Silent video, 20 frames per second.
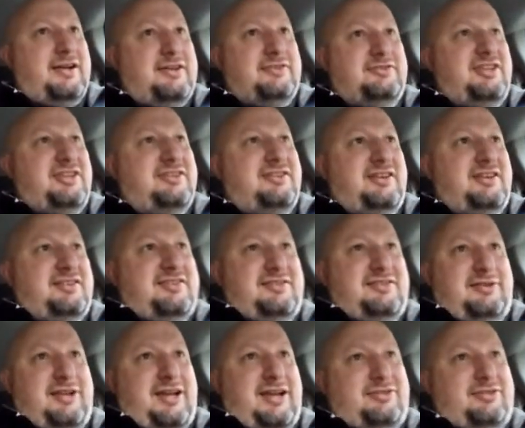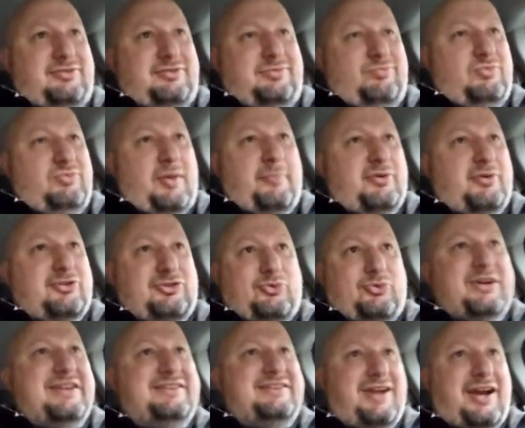Did that number
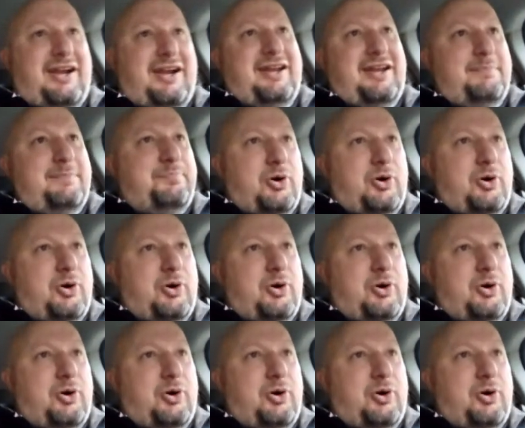3 tight end